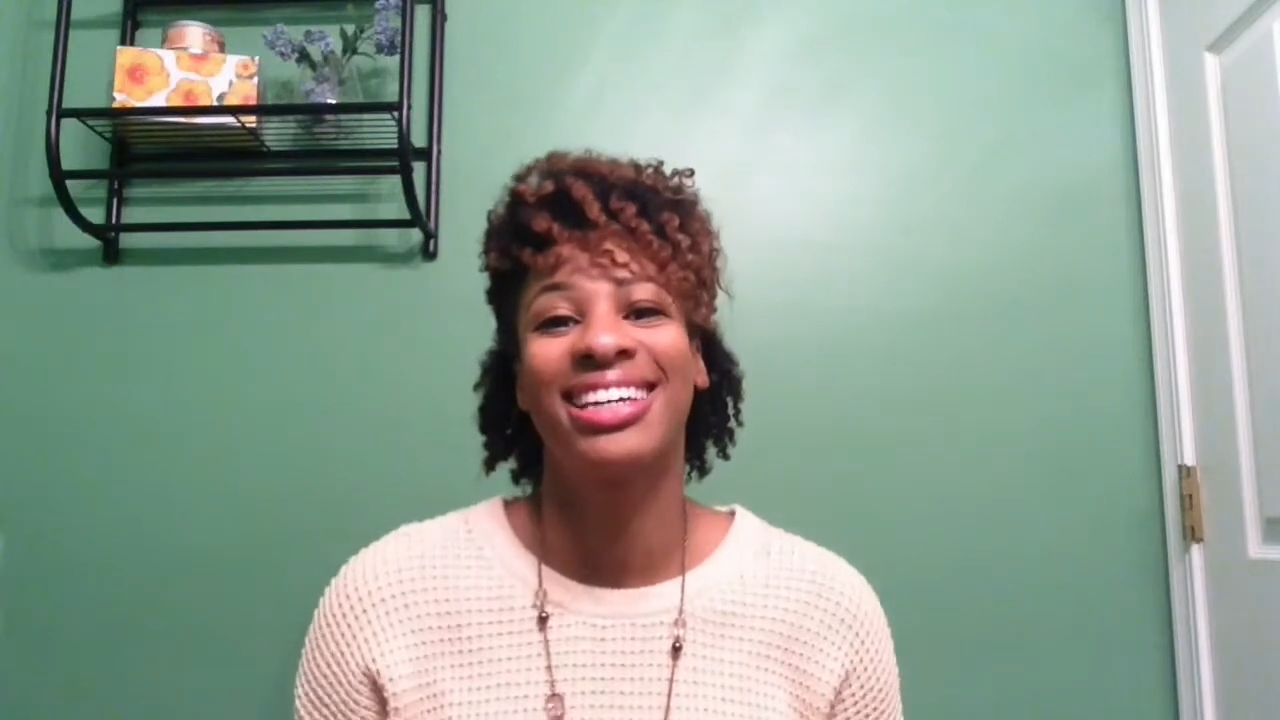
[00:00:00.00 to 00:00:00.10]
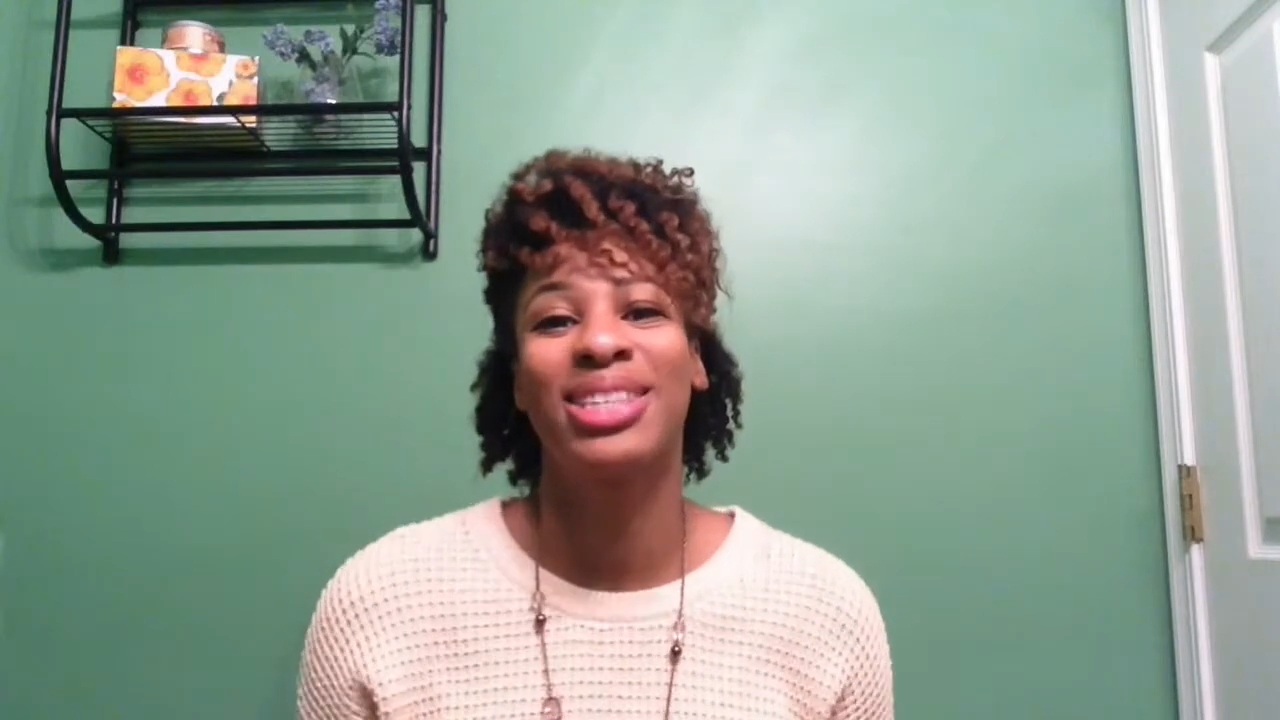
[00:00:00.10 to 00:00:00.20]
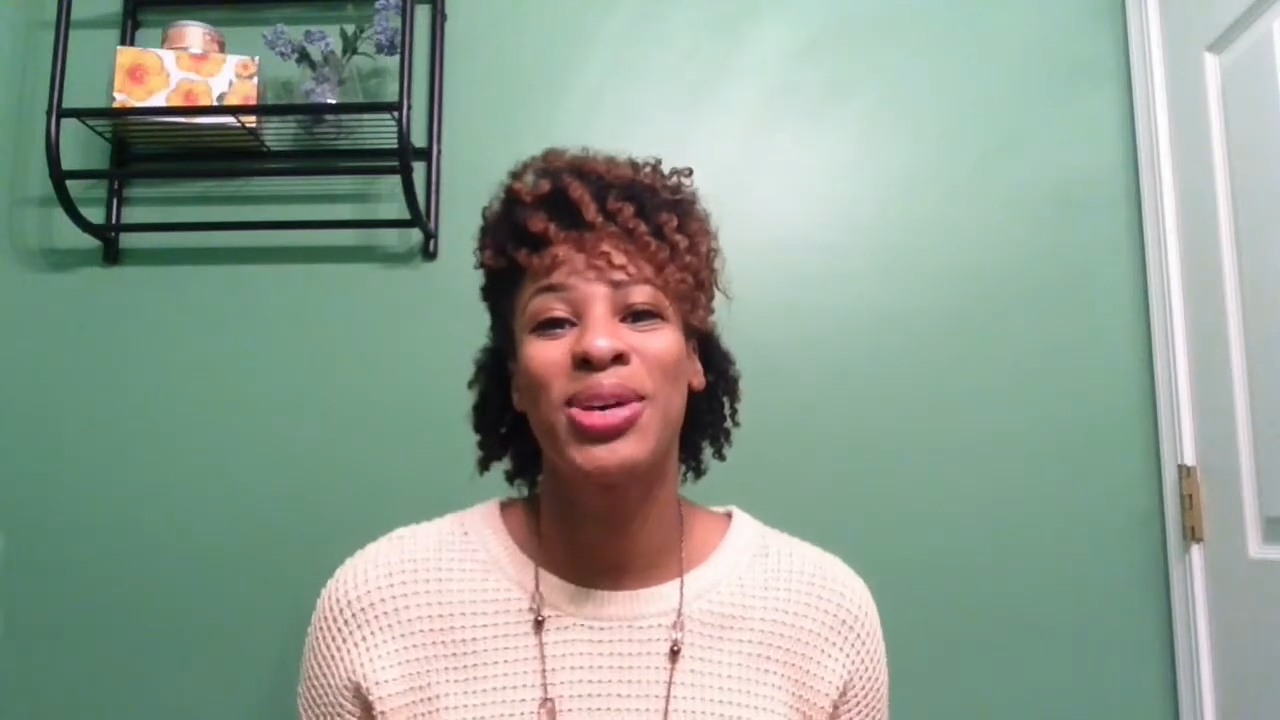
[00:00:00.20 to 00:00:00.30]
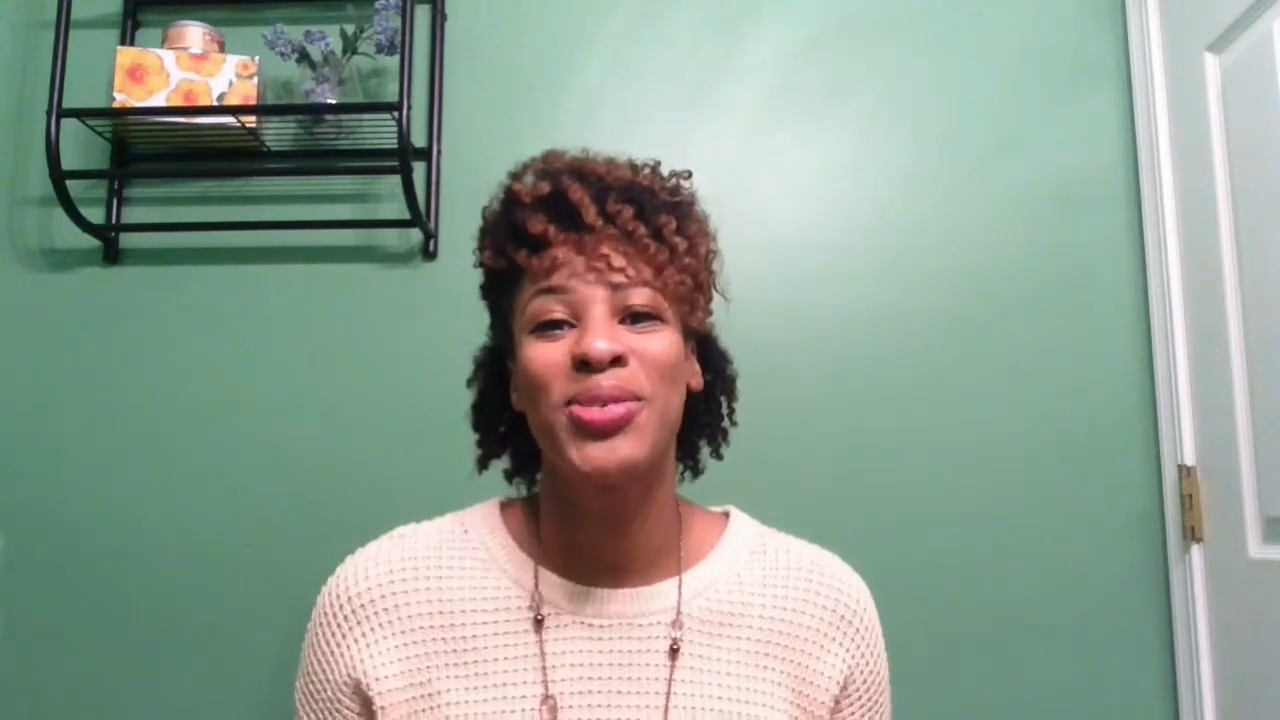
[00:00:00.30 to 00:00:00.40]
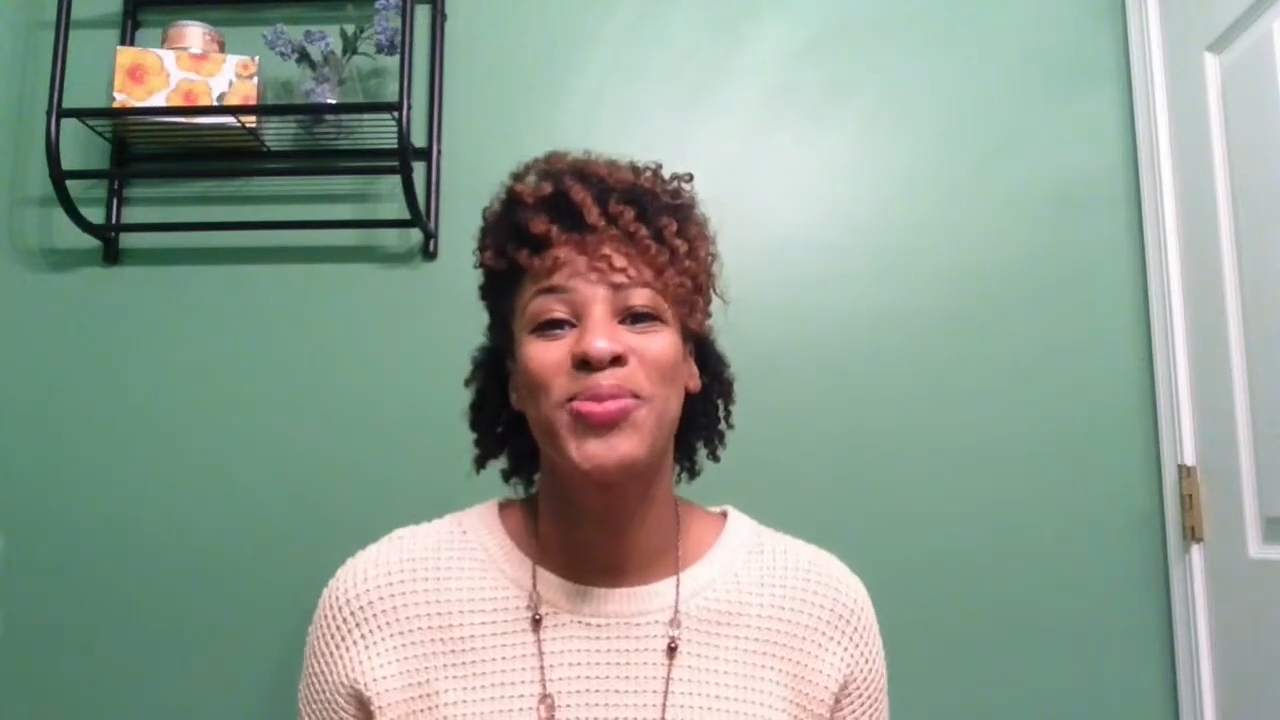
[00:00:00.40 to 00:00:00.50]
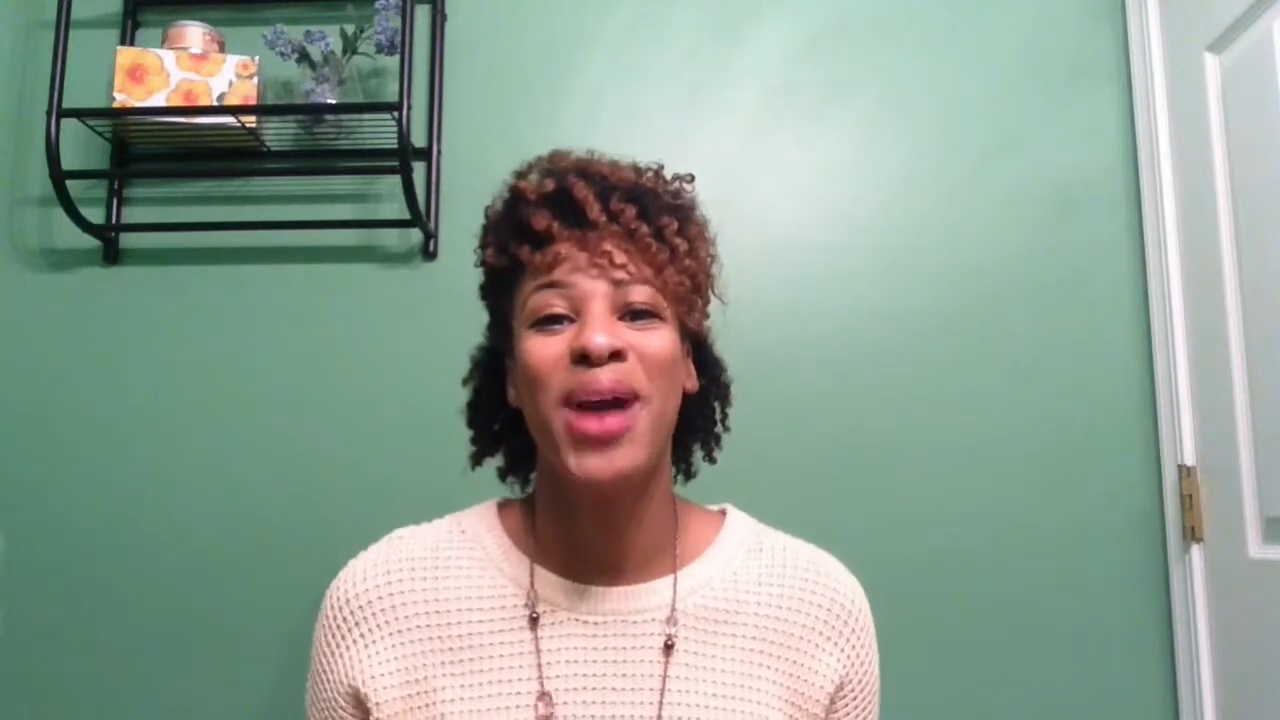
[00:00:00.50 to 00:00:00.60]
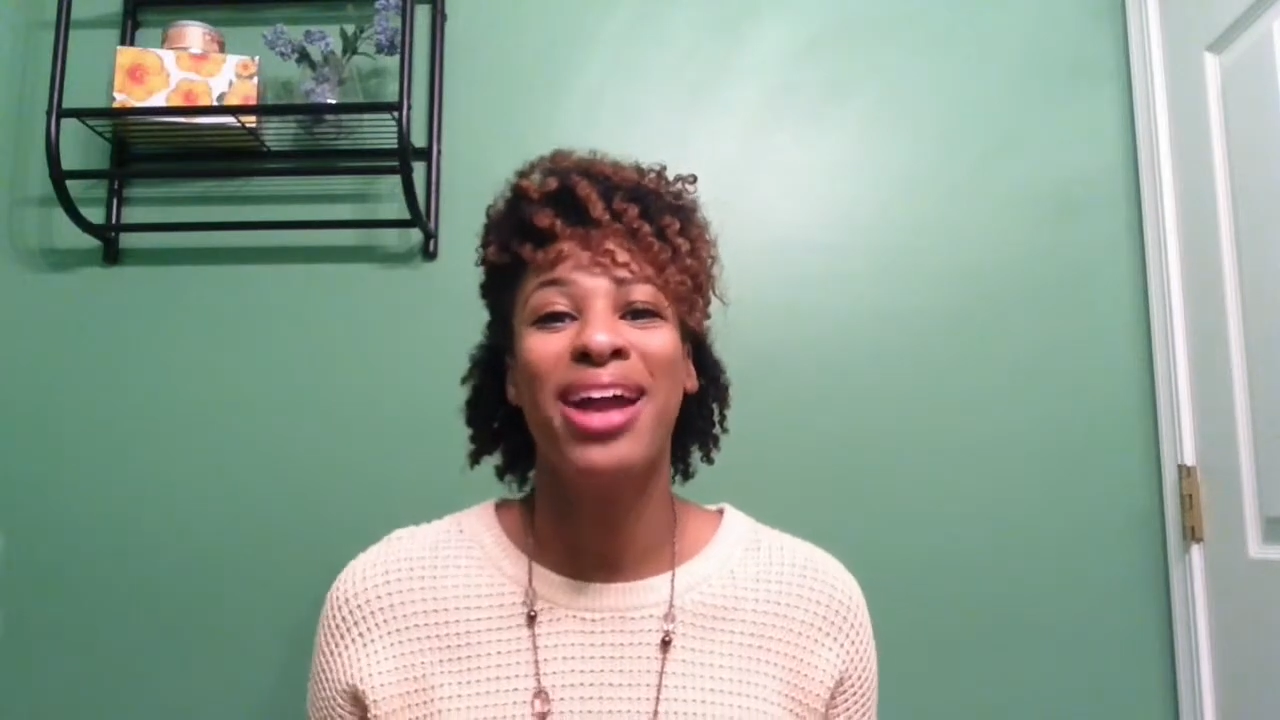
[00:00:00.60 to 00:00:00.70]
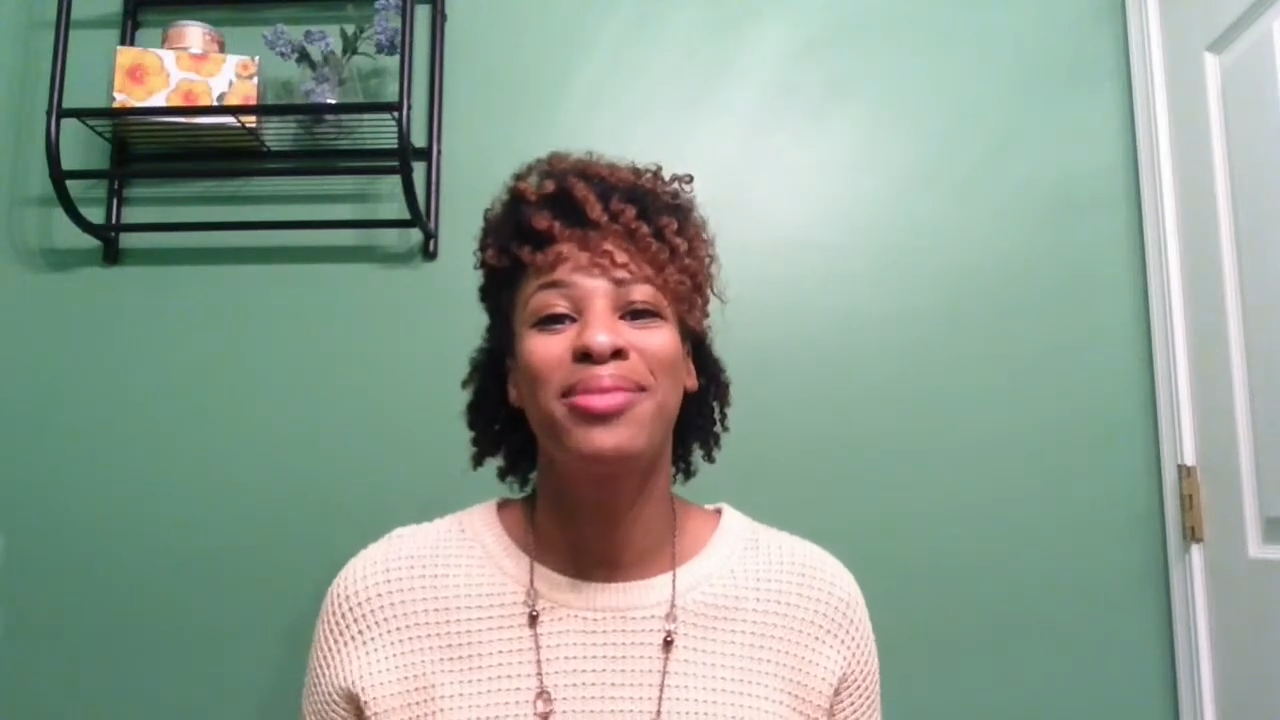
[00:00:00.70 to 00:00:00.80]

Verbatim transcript: so why